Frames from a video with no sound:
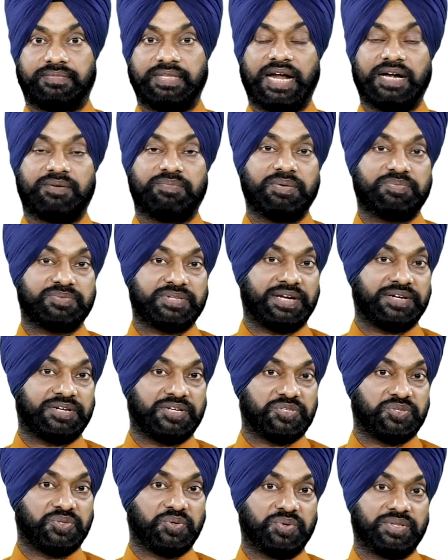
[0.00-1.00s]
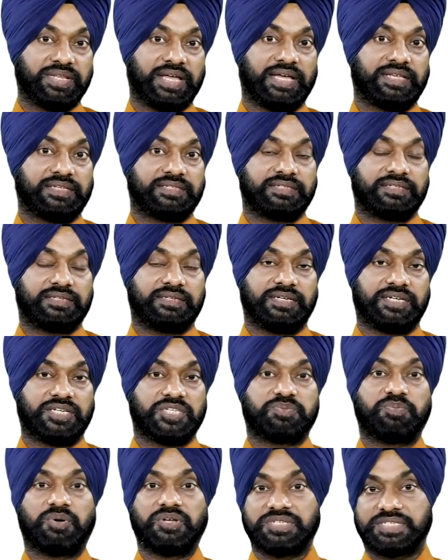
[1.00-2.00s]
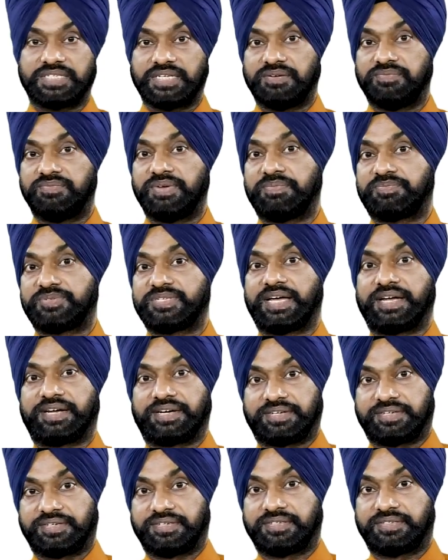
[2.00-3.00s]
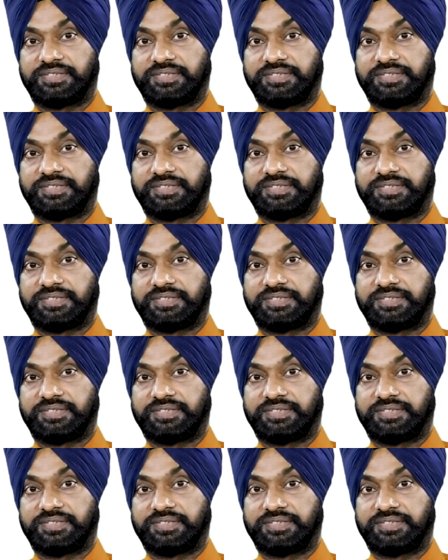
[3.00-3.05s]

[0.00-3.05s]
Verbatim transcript: That website is known as a responsive website.